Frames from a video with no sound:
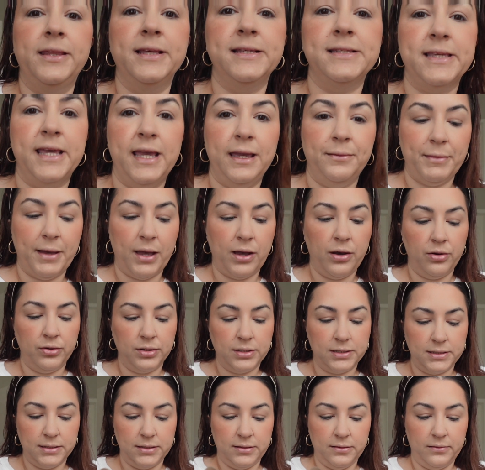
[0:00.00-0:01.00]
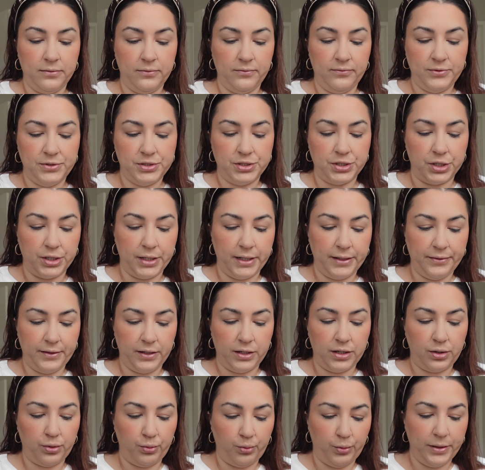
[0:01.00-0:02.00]
came out during
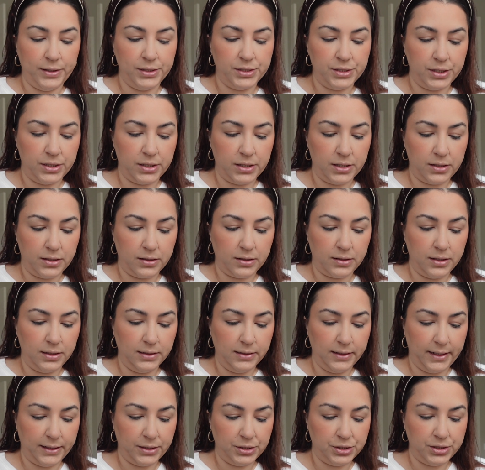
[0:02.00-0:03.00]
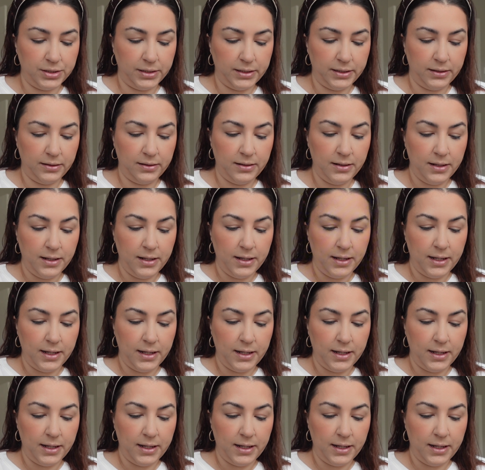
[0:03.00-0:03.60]
their winter collection,